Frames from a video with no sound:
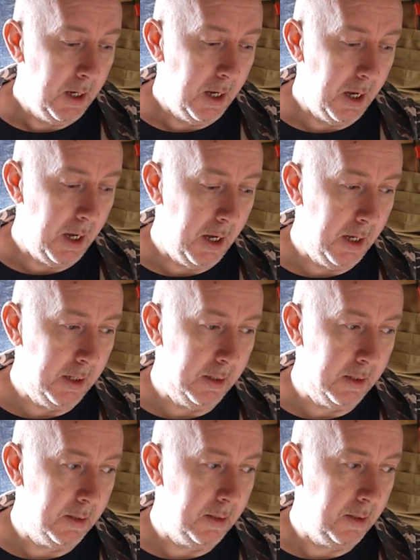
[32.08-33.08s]
and
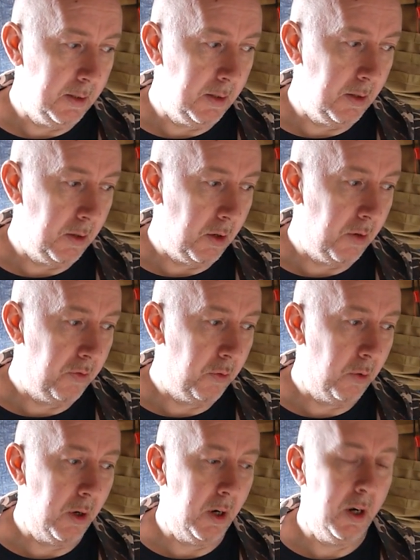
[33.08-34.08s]

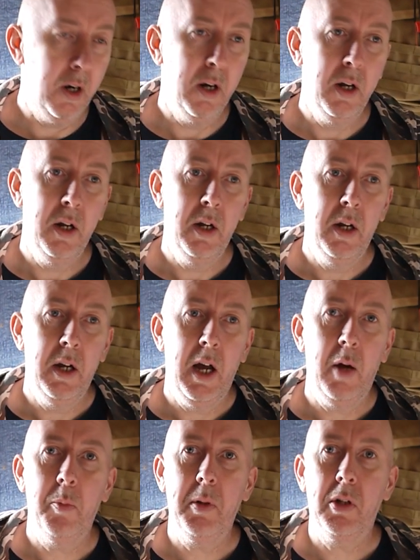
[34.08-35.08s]
therefore
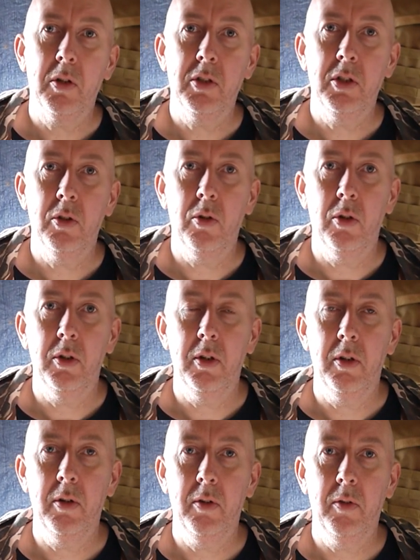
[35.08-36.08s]
I will be touching on
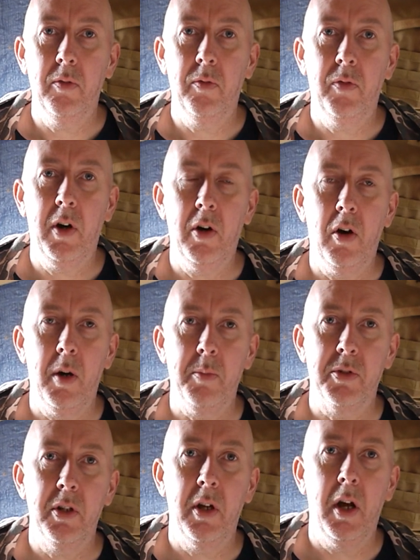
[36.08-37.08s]

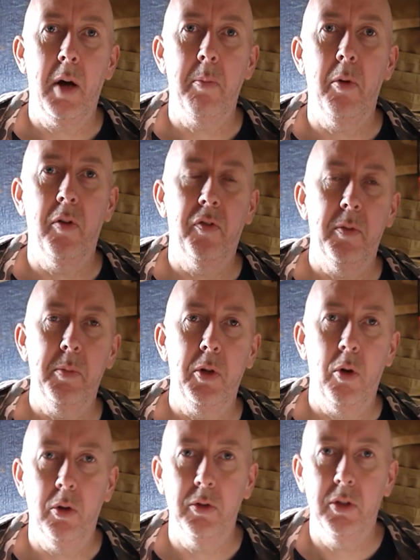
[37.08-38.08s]
firearms above and
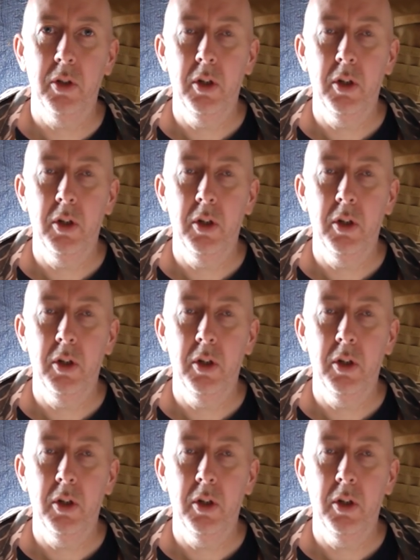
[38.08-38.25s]
beyond